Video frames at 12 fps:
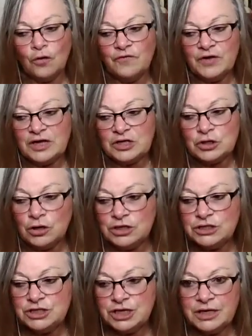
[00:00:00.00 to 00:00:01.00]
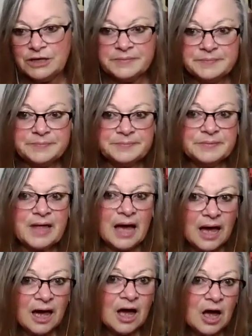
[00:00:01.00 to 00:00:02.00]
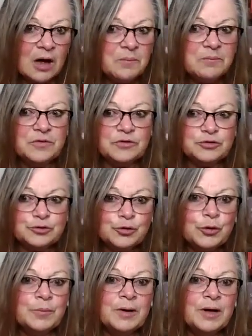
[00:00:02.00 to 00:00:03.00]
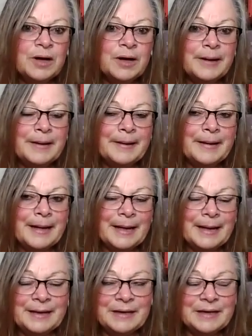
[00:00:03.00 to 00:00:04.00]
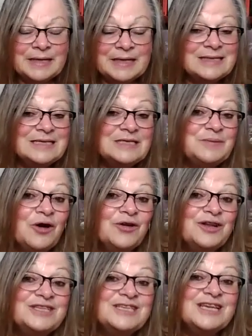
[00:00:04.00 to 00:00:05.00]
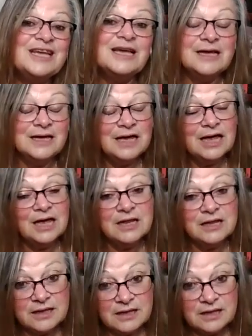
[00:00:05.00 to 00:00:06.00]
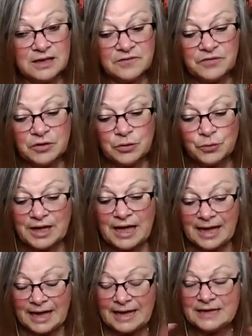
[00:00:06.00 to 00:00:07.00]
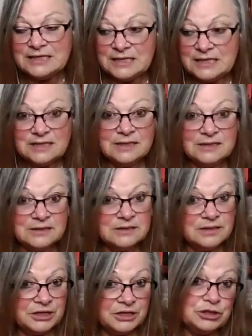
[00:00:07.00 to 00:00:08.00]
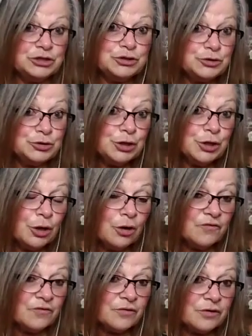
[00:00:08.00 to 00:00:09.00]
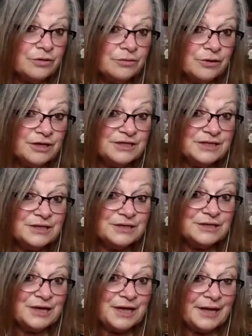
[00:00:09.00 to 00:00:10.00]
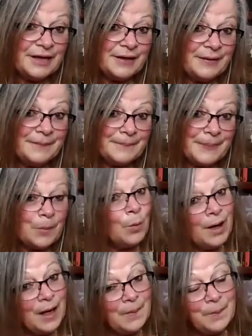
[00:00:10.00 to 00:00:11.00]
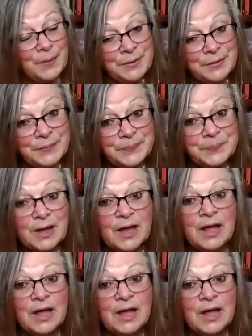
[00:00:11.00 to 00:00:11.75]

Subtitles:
of acknowledging the harm, the trauma, and I guess let's be honest here, if you look at the history of colonialization here and what happened,